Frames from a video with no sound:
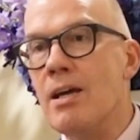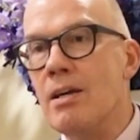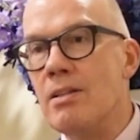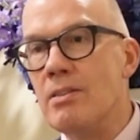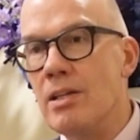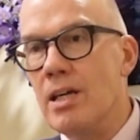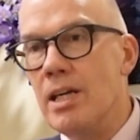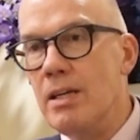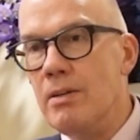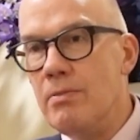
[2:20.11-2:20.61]

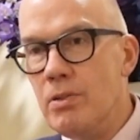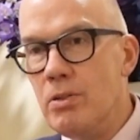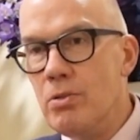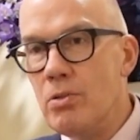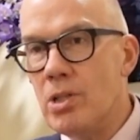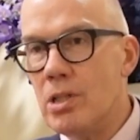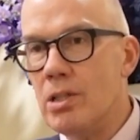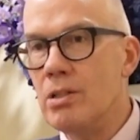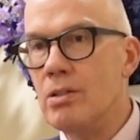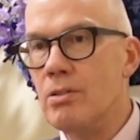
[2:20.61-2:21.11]
that if you
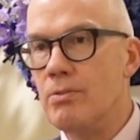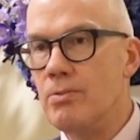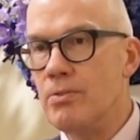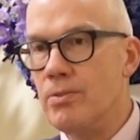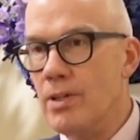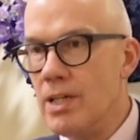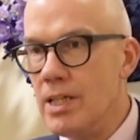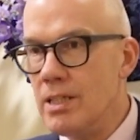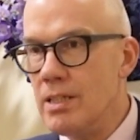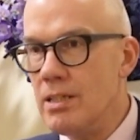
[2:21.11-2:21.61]
can't
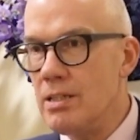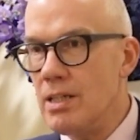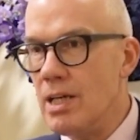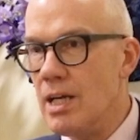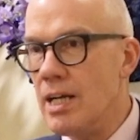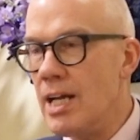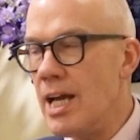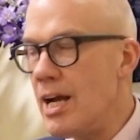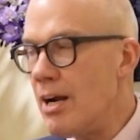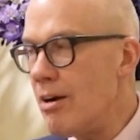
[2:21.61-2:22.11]
find
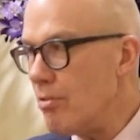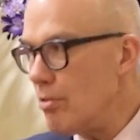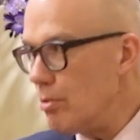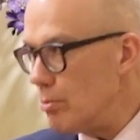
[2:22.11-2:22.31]
an hour